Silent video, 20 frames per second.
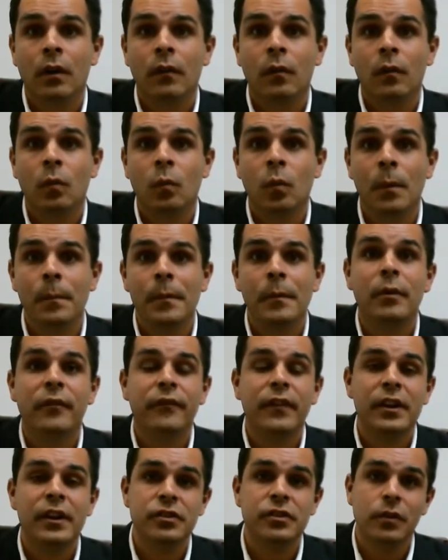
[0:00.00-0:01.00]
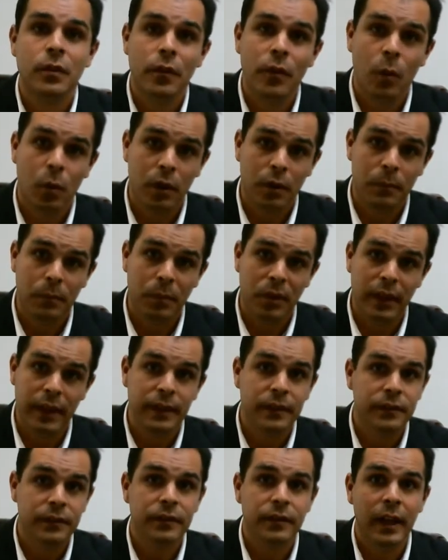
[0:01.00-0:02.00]
woman professional in the
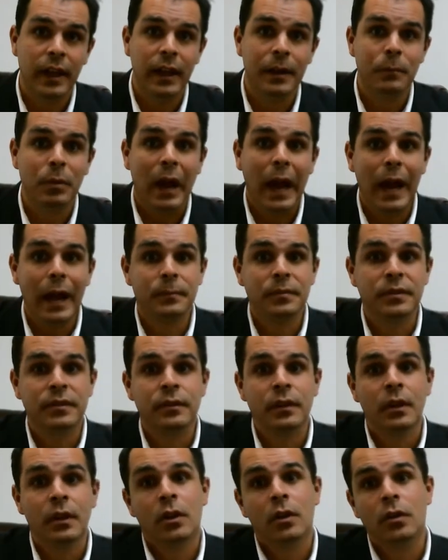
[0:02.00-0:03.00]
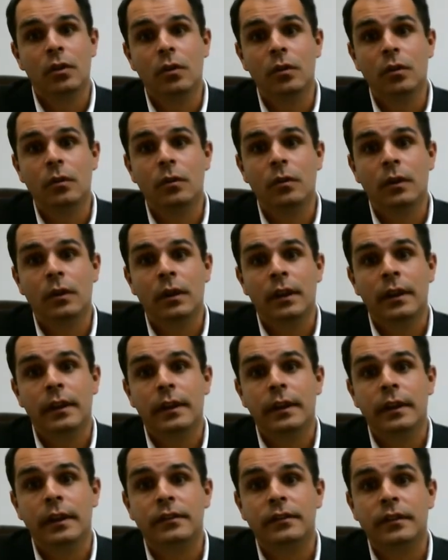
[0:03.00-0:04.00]
workplace and perhaps who
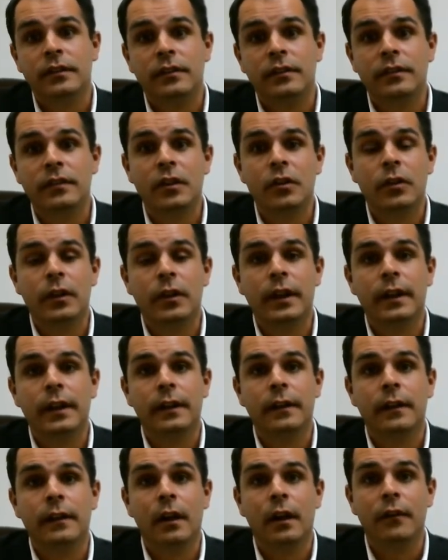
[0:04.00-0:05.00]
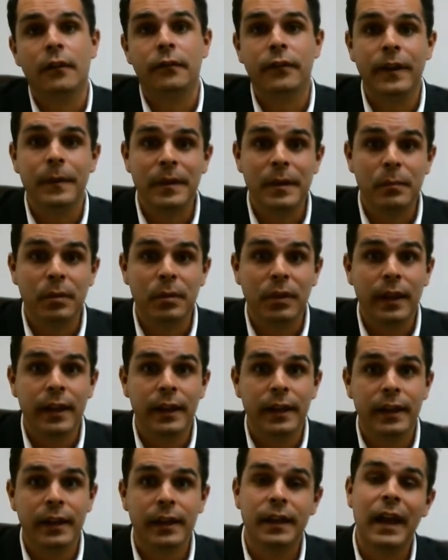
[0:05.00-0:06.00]
is considering family
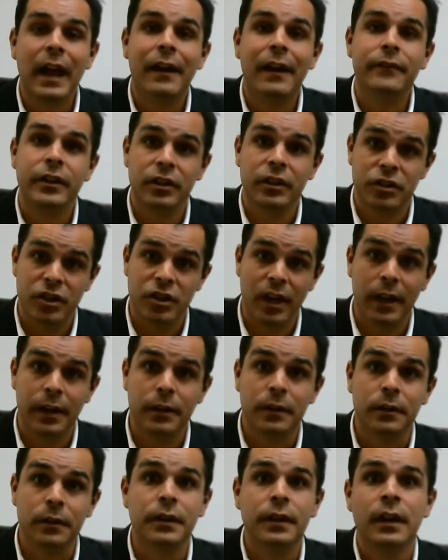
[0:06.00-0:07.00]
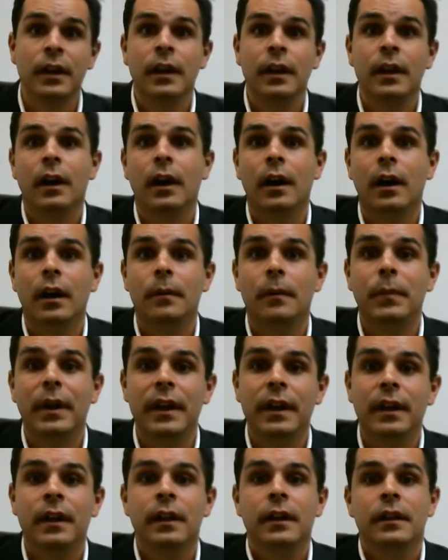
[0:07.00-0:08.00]
planning and having a child,
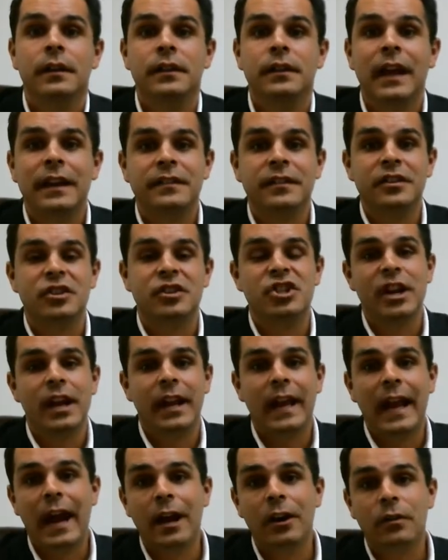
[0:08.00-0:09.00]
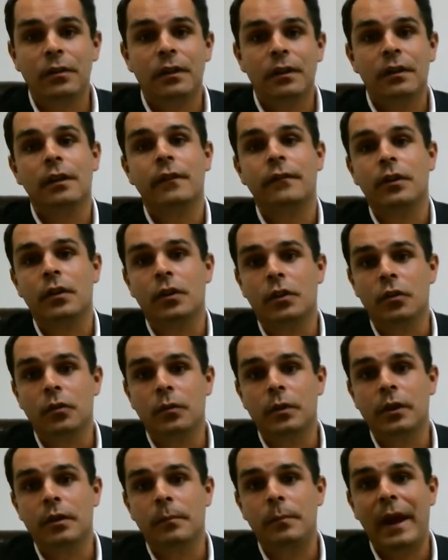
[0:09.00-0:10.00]
but not to check out of her
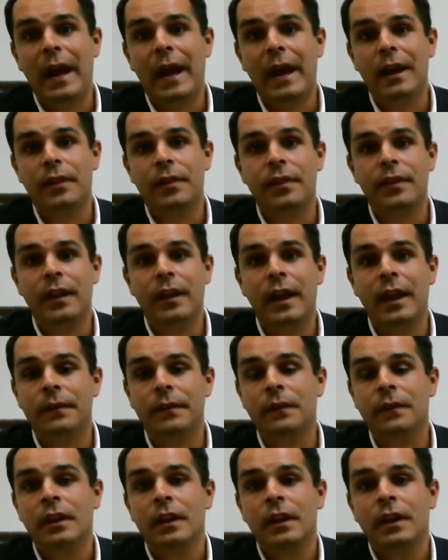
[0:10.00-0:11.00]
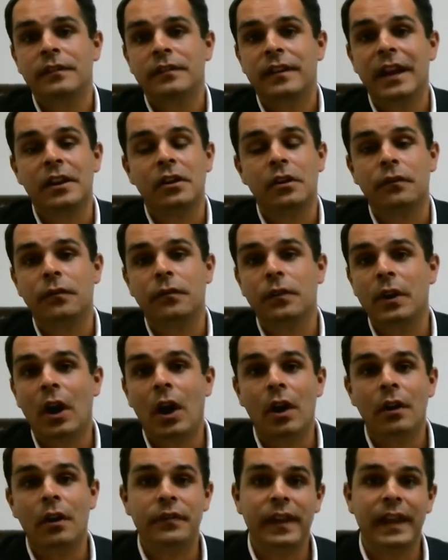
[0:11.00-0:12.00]
career path and take her foot
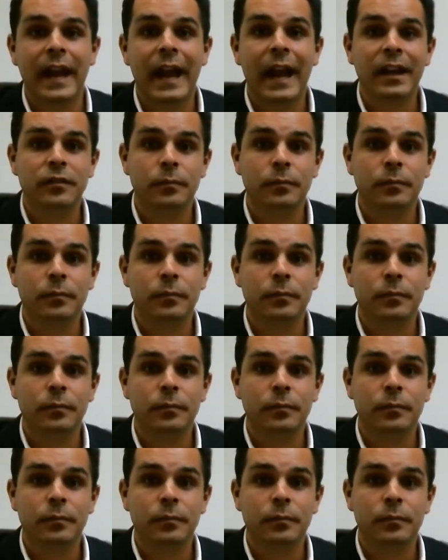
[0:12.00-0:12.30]
off the gas